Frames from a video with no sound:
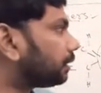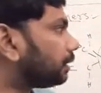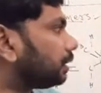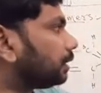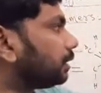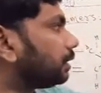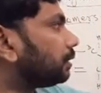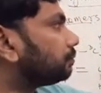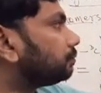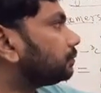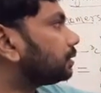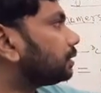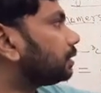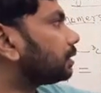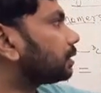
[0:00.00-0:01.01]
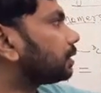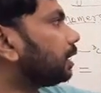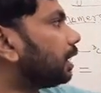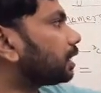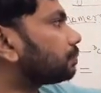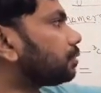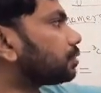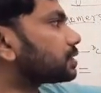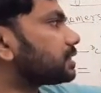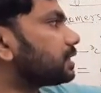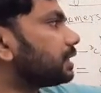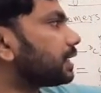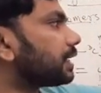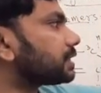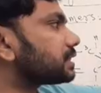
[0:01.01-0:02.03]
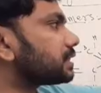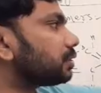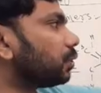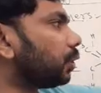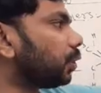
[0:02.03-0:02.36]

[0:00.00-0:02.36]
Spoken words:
carboxylic acid,